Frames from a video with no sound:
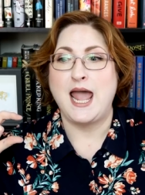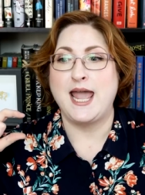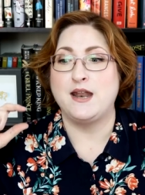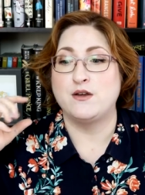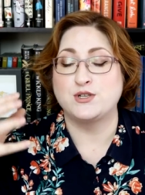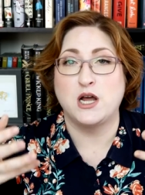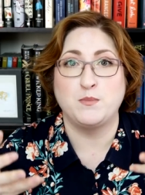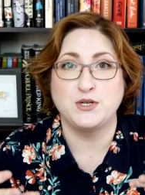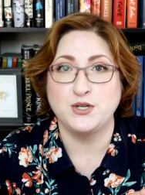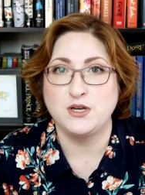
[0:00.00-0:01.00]
and there's an
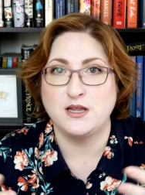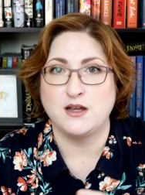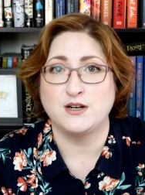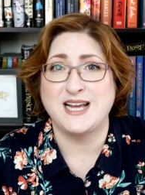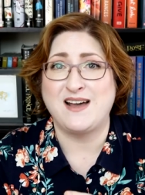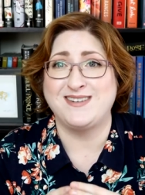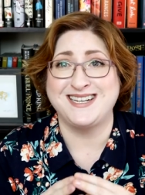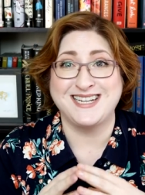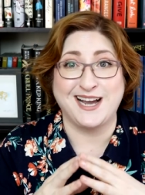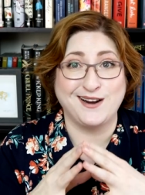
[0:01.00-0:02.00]
opportunity there to have an
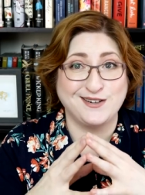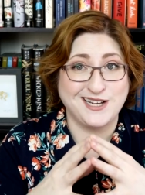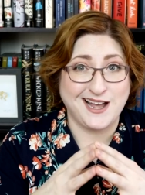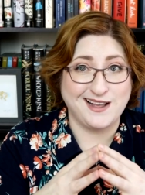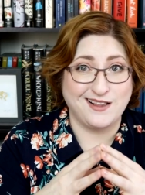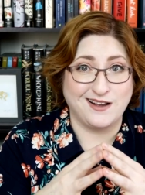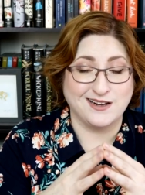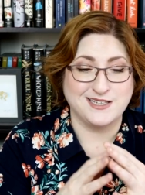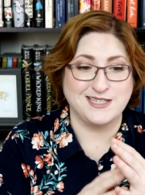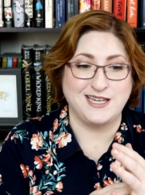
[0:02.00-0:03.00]
entire
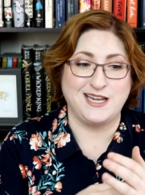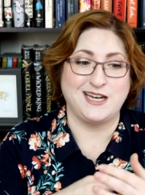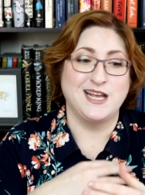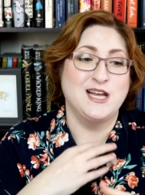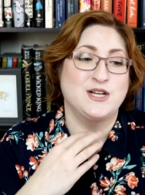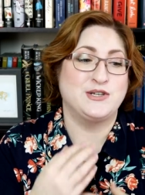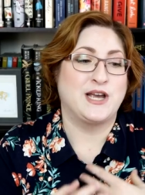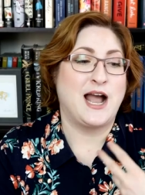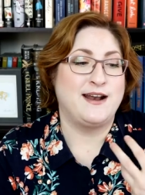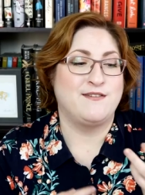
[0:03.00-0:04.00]
dialogue scene to
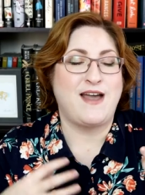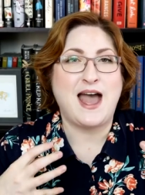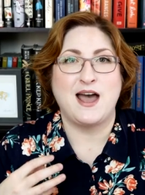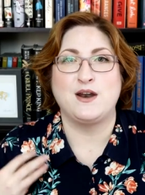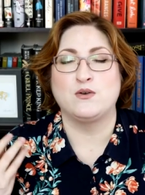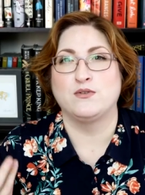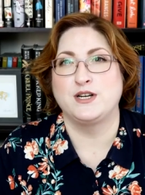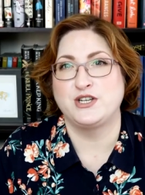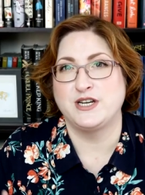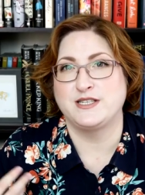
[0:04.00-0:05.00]
kind of add
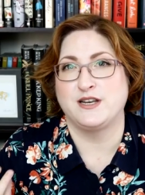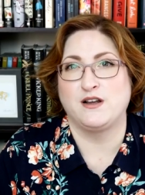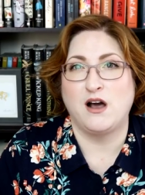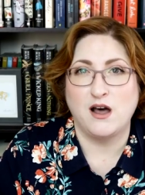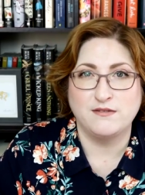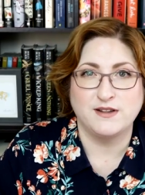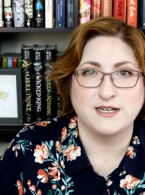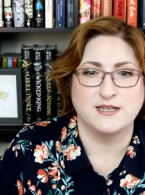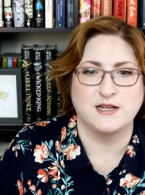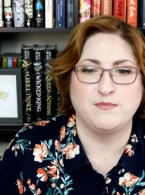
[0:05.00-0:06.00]
richness and
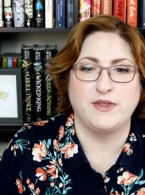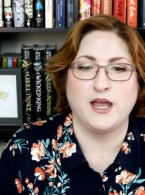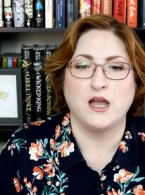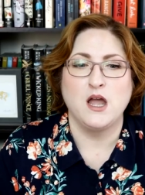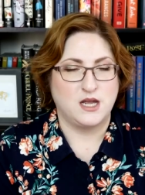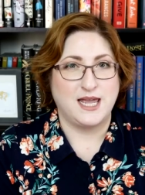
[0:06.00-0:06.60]
conflict to something.